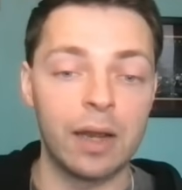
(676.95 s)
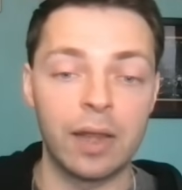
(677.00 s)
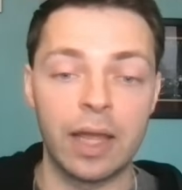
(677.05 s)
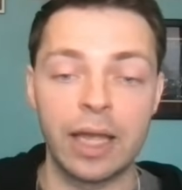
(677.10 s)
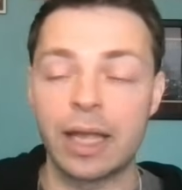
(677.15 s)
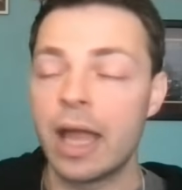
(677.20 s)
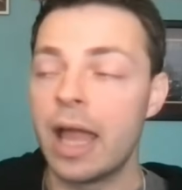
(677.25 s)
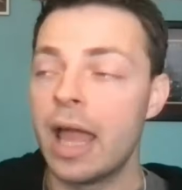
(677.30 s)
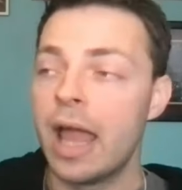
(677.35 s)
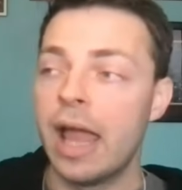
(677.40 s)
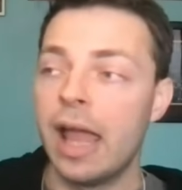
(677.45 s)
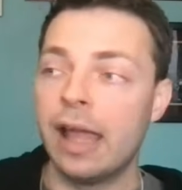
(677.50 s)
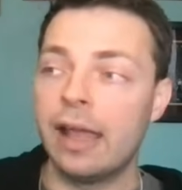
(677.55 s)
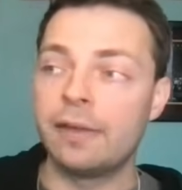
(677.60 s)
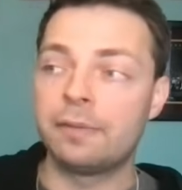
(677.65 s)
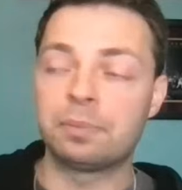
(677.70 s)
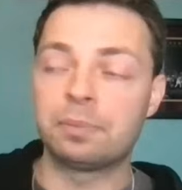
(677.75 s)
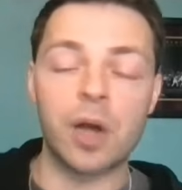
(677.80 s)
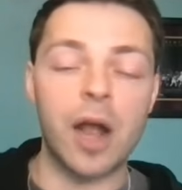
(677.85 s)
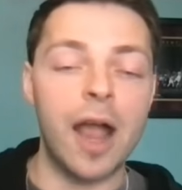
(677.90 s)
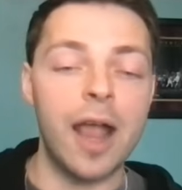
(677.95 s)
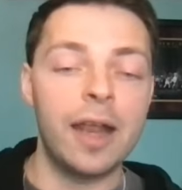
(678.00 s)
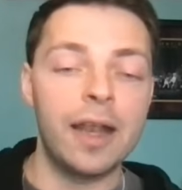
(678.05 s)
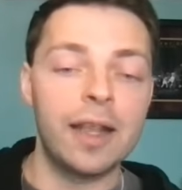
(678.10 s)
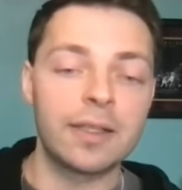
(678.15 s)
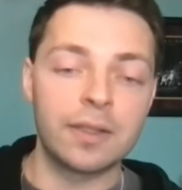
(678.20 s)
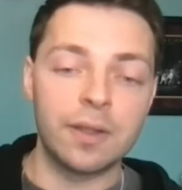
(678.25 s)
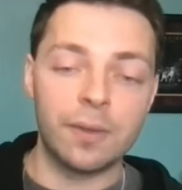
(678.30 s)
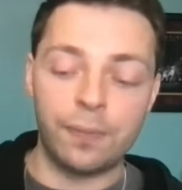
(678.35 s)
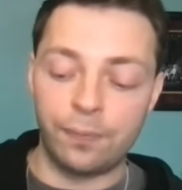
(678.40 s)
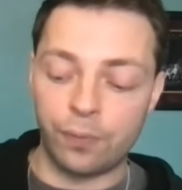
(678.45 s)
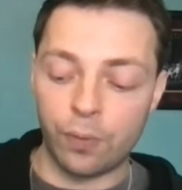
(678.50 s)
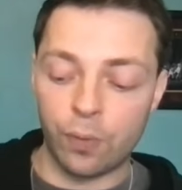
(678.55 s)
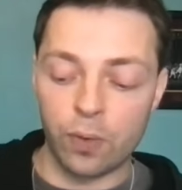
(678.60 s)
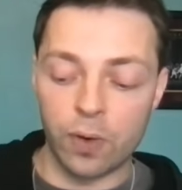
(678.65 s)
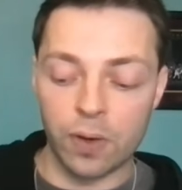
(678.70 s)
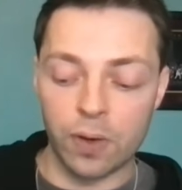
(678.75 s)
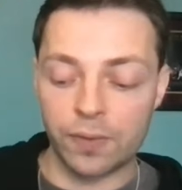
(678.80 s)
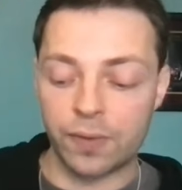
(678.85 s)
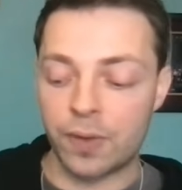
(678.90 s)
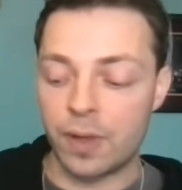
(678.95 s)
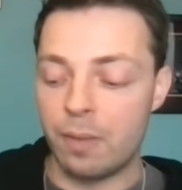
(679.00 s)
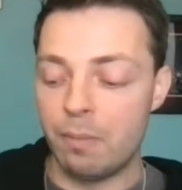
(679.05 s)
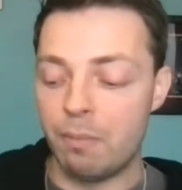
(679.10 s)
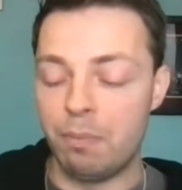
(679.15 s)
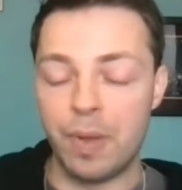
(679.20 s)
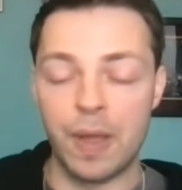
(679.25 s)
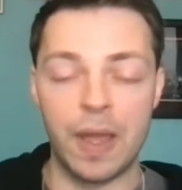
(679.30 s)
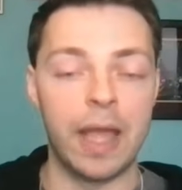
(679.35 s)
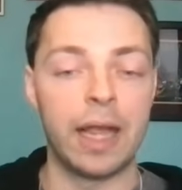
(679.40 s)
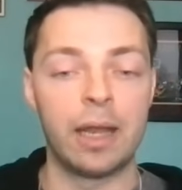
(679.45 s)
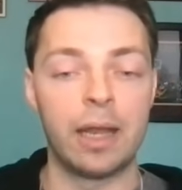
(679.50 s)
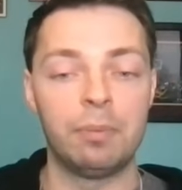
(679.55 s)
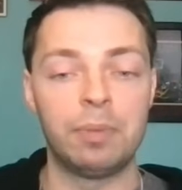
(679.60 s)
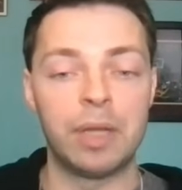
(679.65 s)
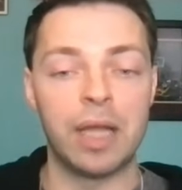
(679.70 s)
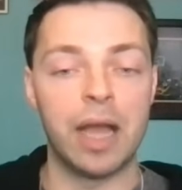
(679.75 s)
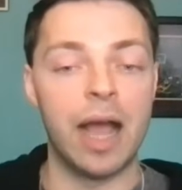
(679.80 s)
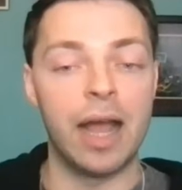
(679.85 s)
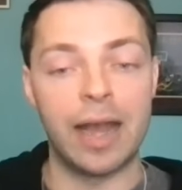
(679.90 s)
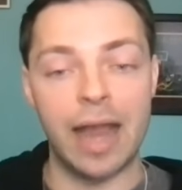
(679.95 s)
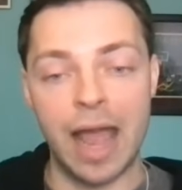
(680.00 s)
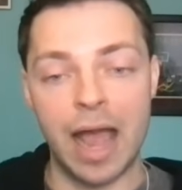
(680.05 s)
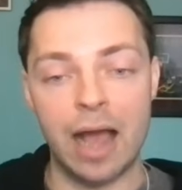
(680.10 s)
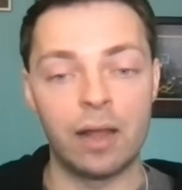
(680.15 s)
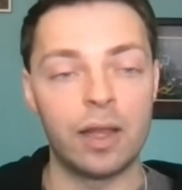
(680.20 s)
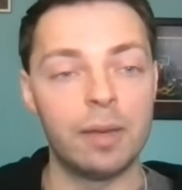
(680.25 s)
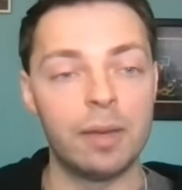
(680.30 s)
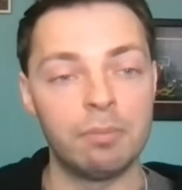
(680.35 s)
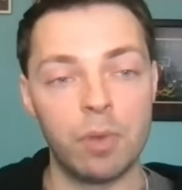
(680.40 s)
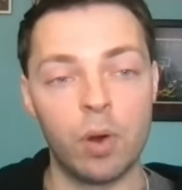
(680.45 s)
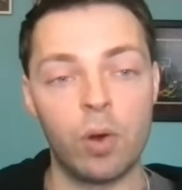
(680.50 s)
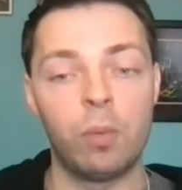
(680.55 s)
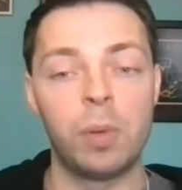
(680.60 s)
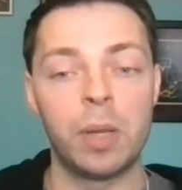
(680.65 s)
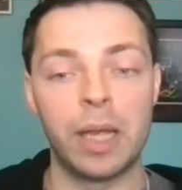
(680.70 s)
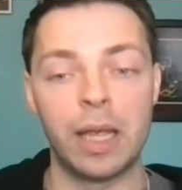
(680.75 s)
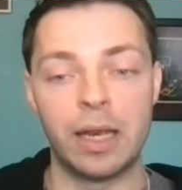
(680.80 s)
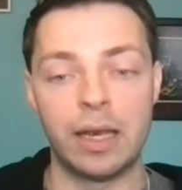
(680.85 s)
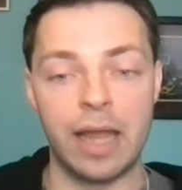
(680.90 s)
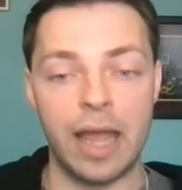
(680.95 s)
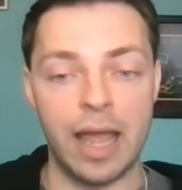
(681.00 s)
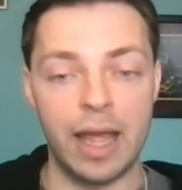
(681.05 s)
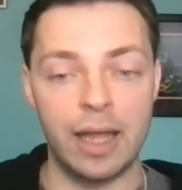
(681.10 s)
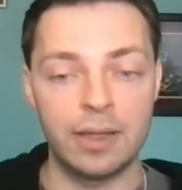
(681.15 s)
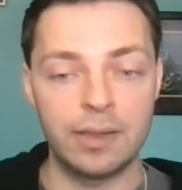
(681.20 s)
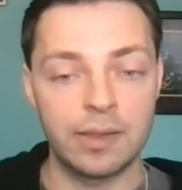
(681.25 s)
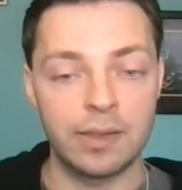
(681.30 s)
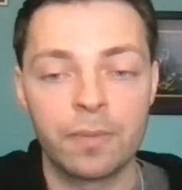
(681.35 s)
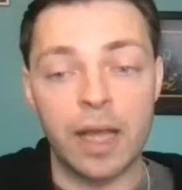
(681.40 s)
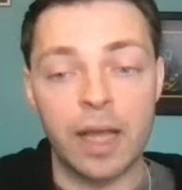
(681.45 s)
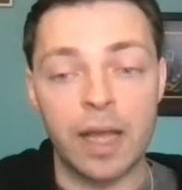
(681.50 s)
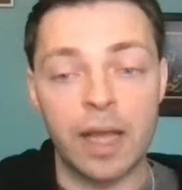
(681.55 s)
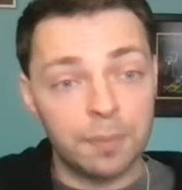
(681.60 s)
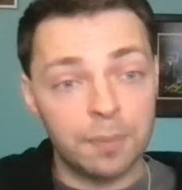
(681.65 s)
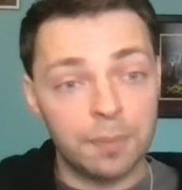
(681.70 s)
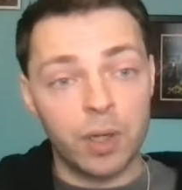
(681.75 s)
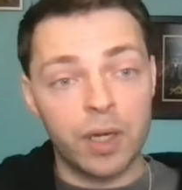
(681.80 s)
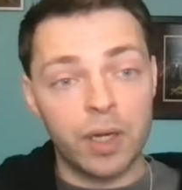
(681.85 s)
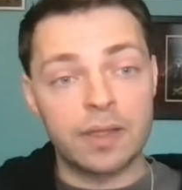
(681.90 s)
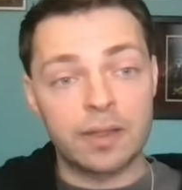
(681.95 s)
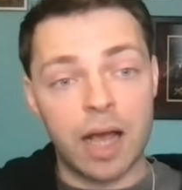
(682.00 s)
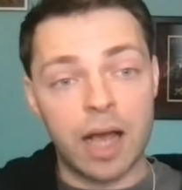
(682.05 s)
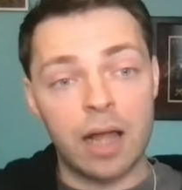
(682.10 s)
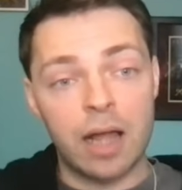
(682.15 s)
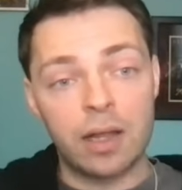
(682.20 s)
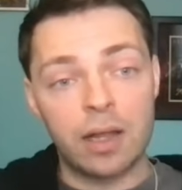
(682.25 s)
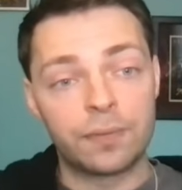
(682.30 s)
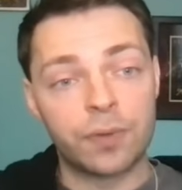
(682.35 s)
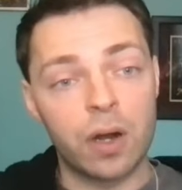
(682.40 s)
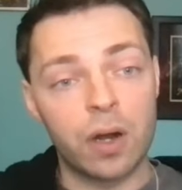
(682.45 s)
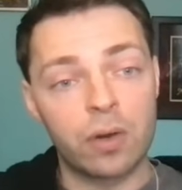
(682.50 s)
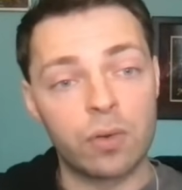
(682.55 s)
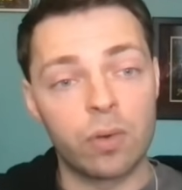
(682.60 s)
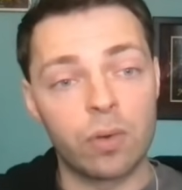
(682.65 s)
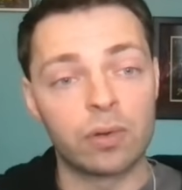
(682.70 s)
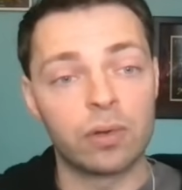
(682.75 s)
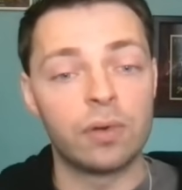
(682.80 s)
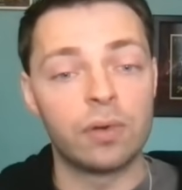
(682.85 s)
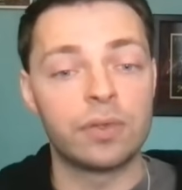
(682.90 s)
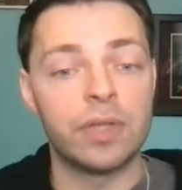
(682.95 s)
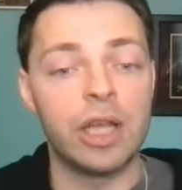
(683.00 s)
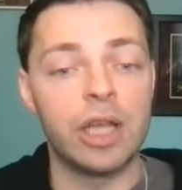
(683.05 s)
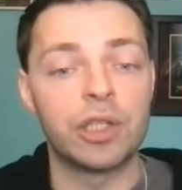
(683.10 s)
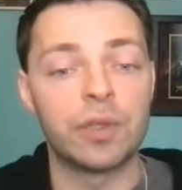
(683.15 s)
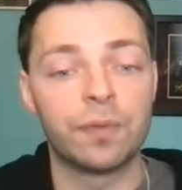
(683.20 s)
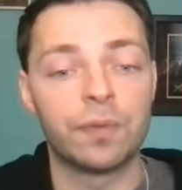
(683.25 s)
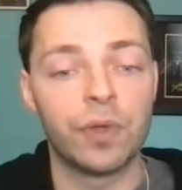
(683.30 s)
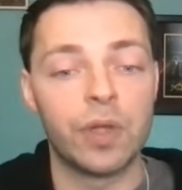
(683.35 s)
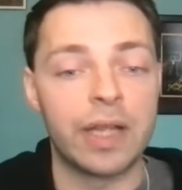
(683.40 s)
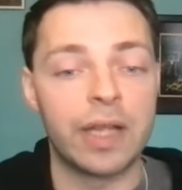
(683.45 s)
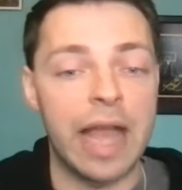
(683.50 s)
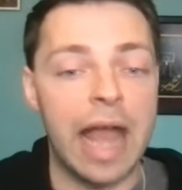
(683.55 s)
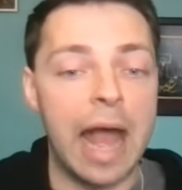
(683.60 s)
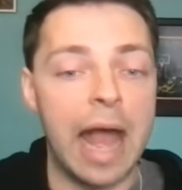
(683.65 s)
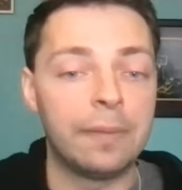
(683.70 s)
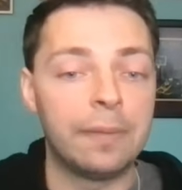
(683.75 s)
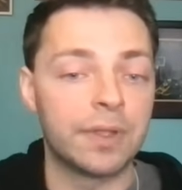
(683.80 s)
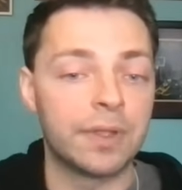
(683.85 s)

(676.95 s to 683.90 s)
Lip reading: Like if Brian is the fourth big behind Allen, Mobley, and Nance, that's a pretty solid front court rotation for the Cavs.